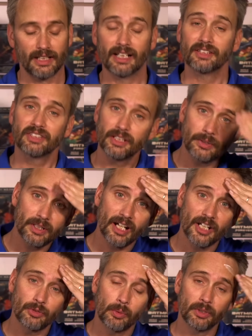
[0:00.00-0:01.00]
And I'll tell you
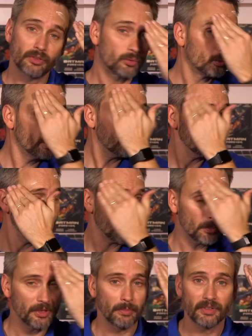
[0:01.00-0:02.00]
guys what would have really
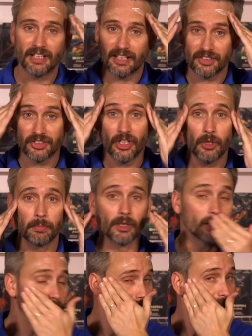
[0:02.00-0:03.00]
helped them with that
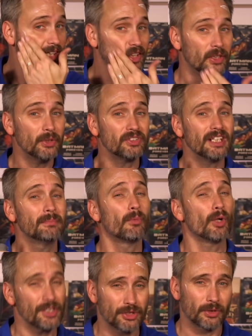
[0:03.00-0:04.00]
snowburn, using
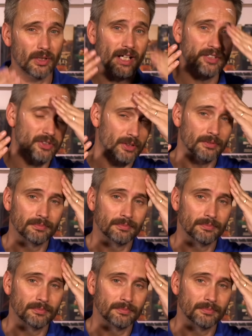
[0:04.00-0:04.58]
moisturizer.